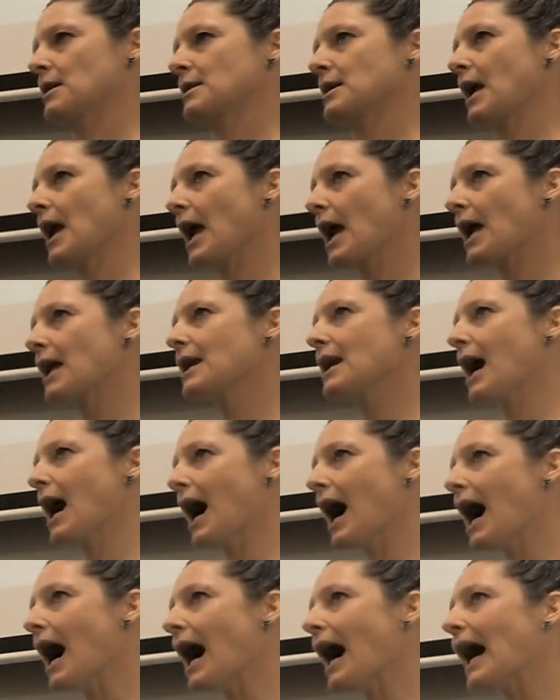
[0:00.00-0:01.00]
Can
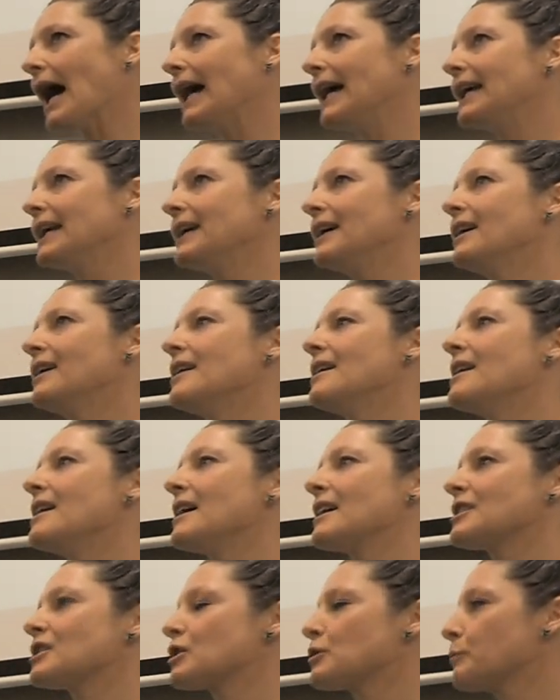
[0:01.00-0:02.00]
I
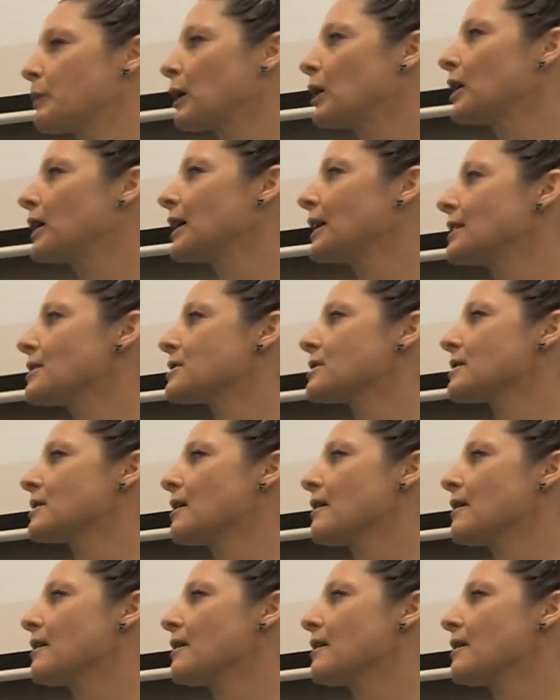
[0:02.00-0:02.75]
experience